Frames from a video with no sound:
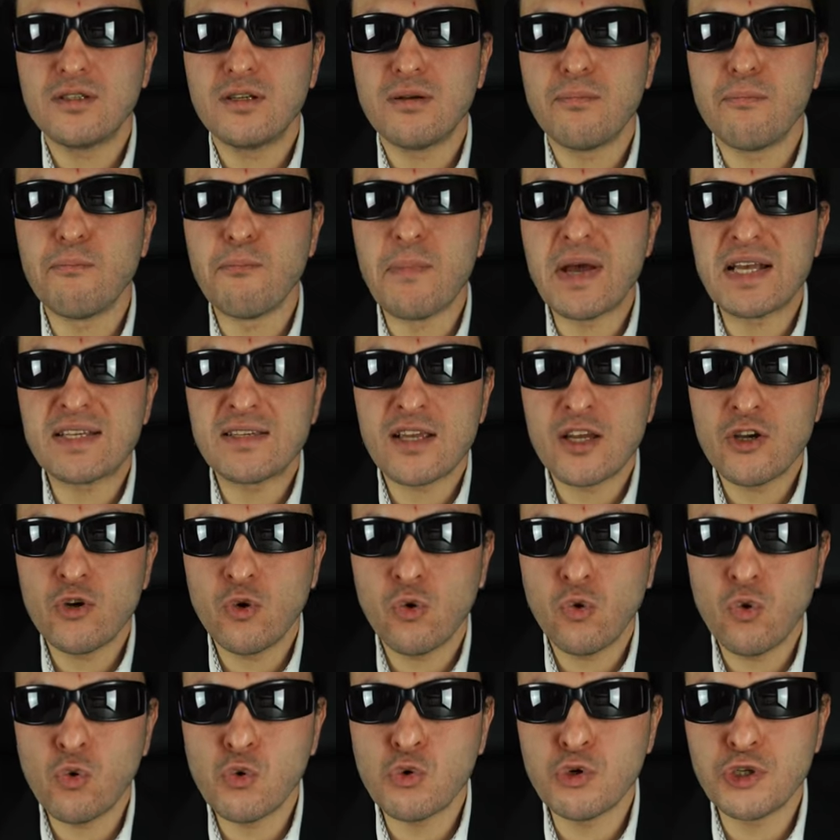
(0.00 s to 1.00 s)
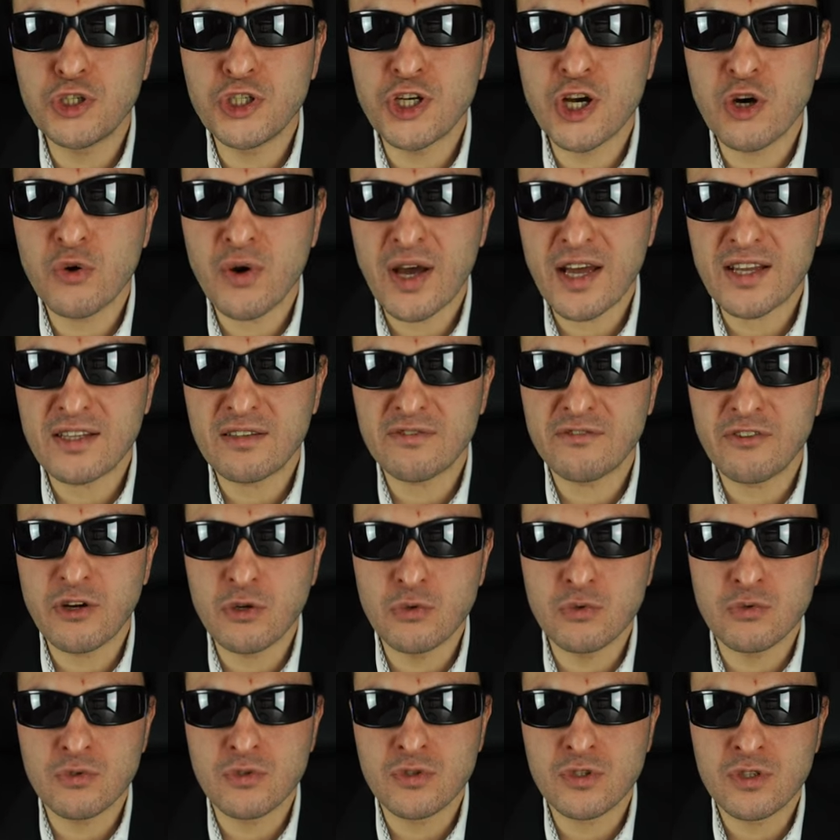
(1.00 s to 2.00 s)
Meze Audio
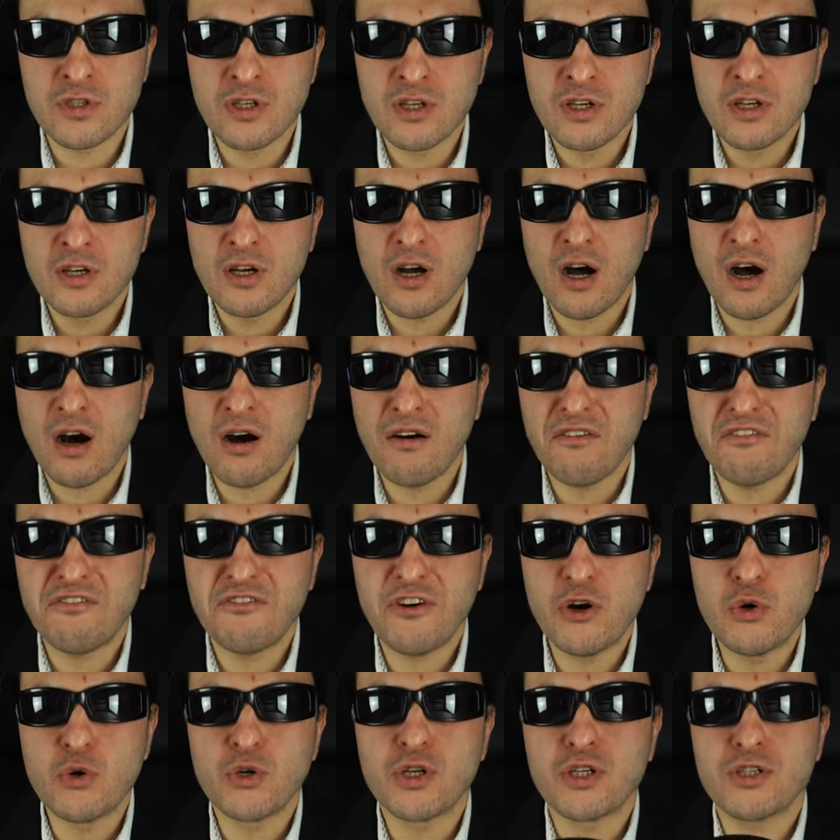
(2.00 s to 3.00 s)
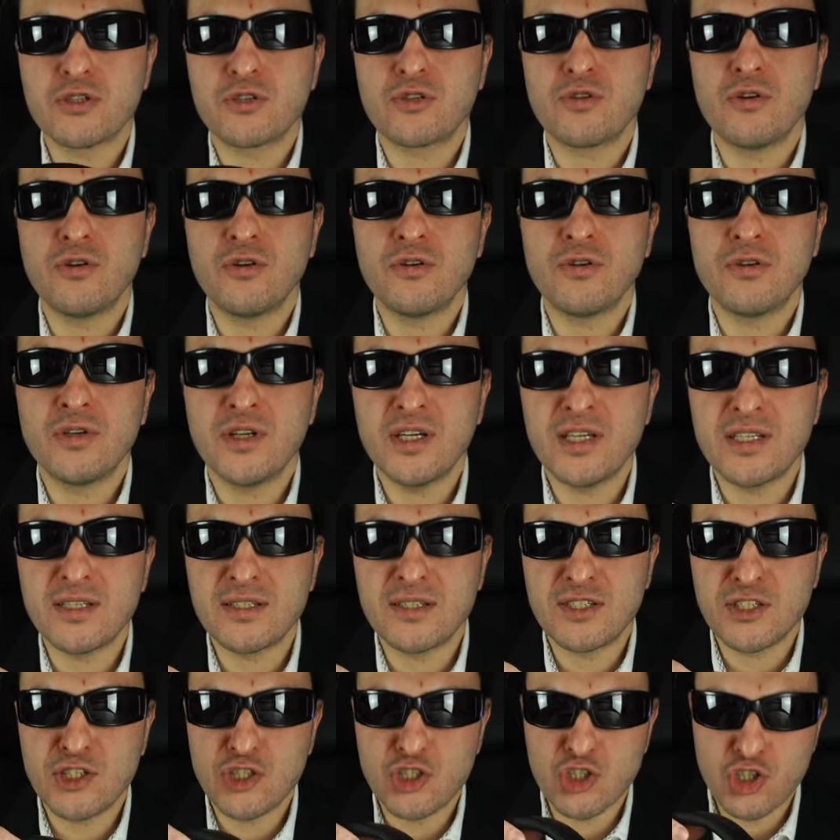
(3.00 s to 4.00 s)
headphones are focused on.
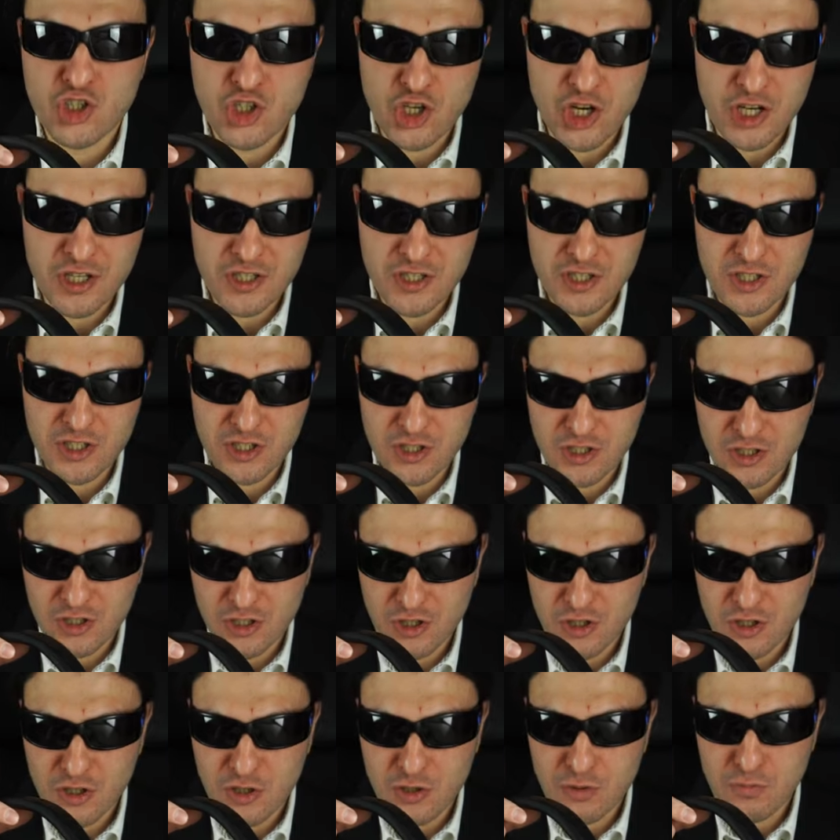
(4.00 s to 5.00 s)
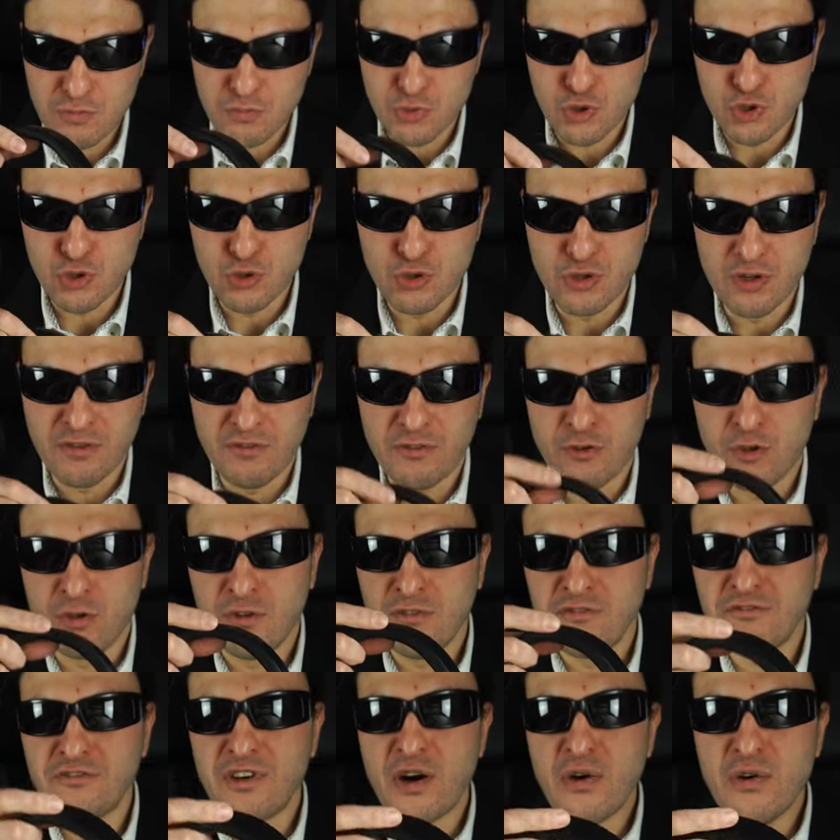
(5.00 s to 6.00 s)
It's just beautiful.
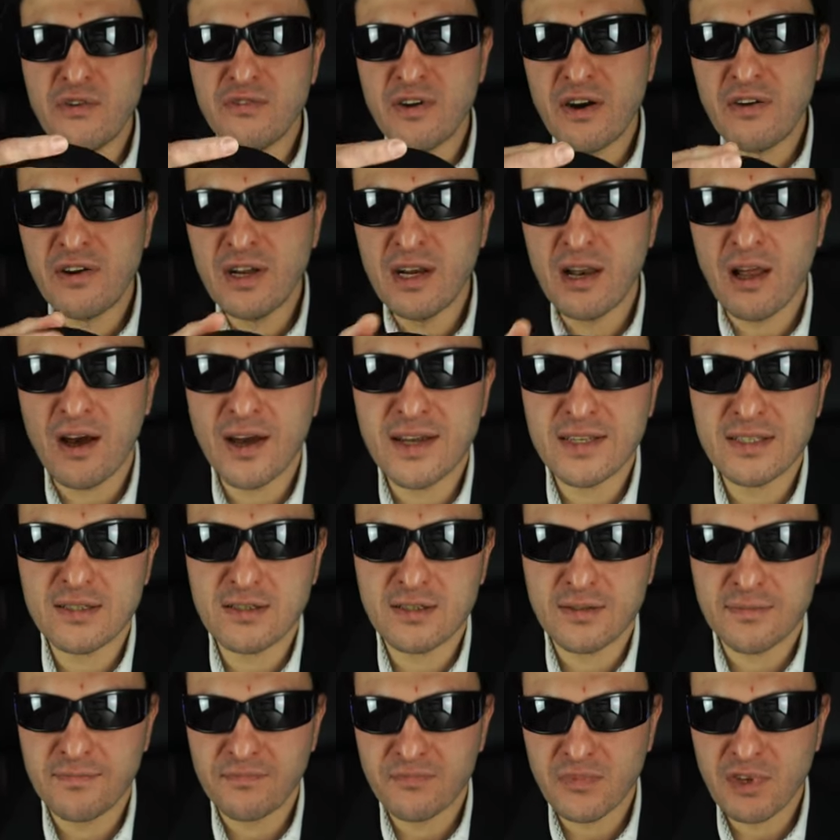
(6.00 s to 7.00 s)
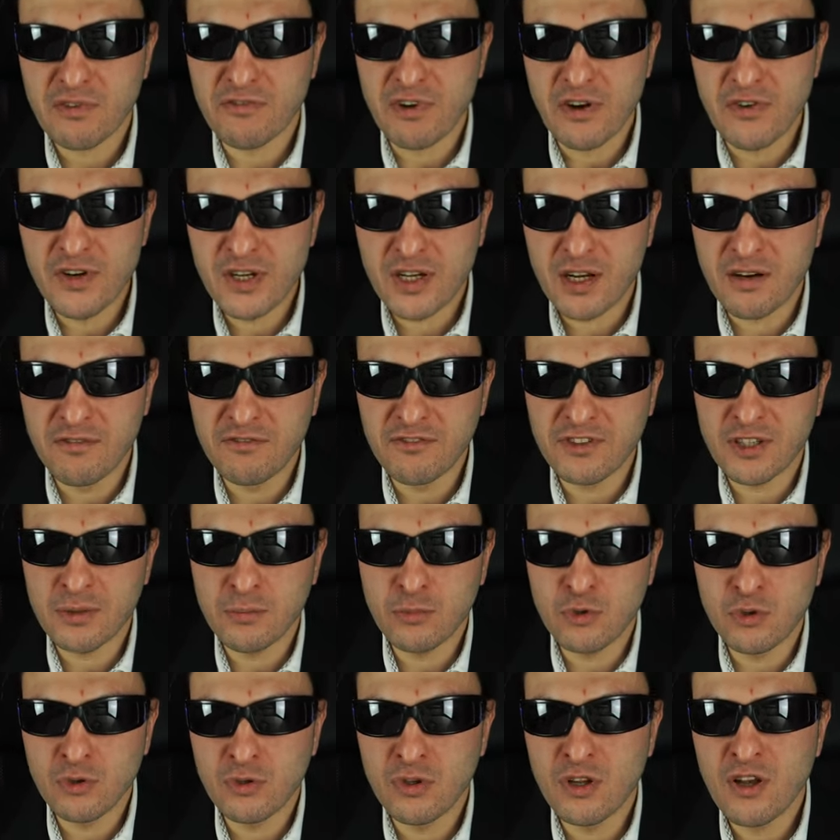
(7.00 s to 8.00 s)
Very, very light, very
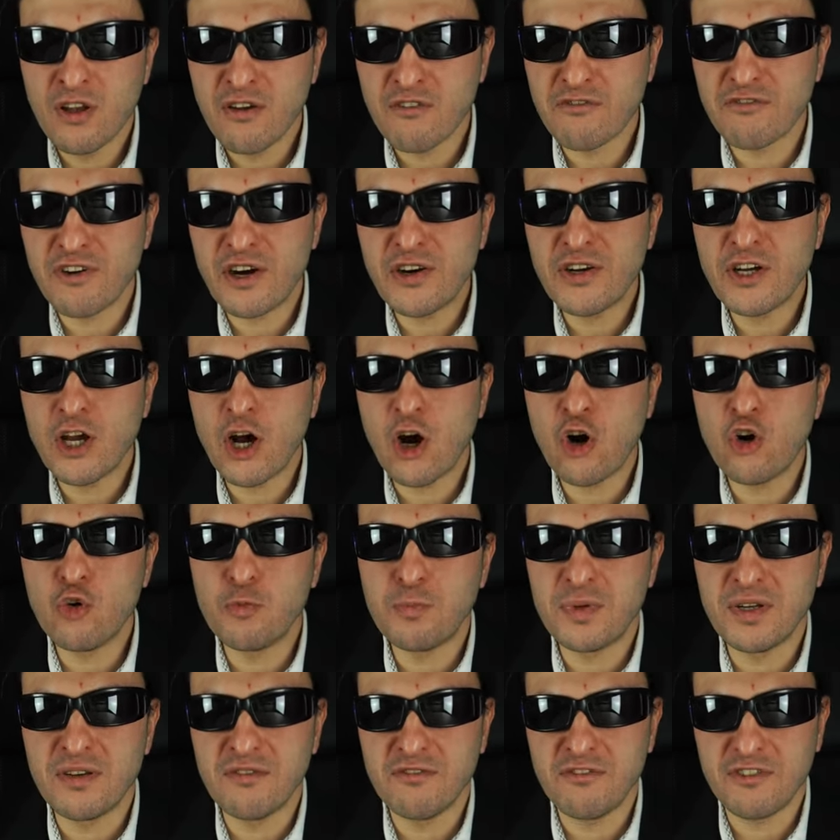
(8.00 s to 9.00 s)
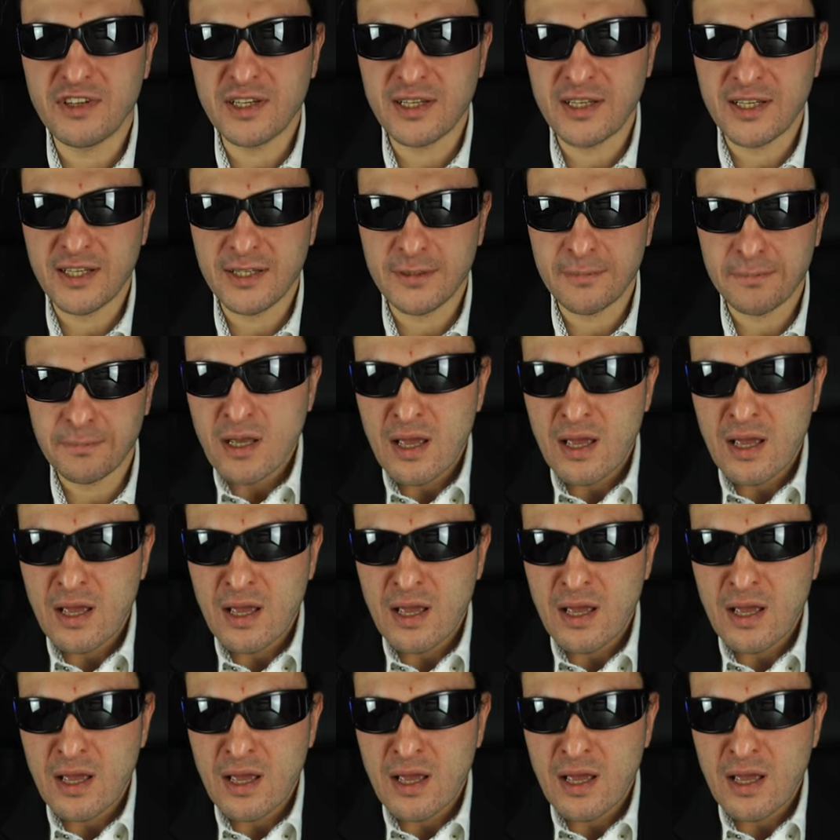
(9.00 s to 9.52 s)
comfortable, very open feeling.